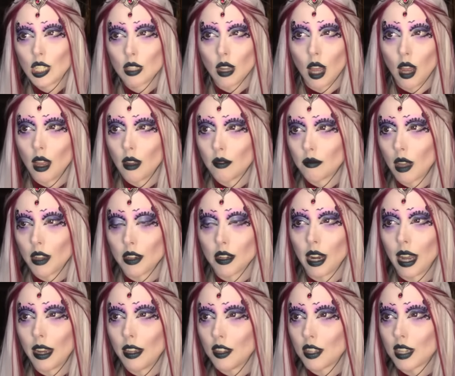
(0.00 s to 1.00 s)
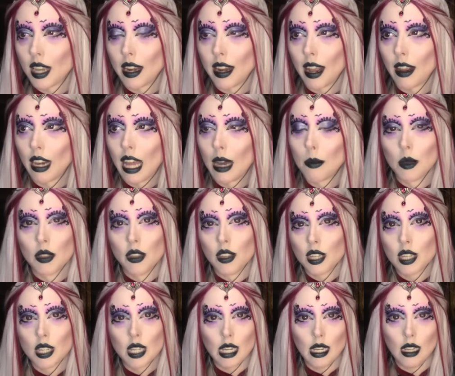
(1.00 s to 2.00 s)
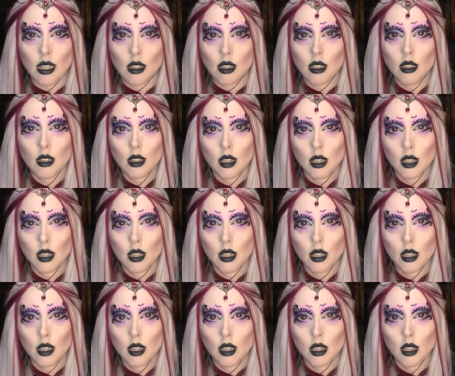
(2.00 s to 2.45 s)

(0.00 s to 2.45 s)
I don't know how you say it out loud, but the scene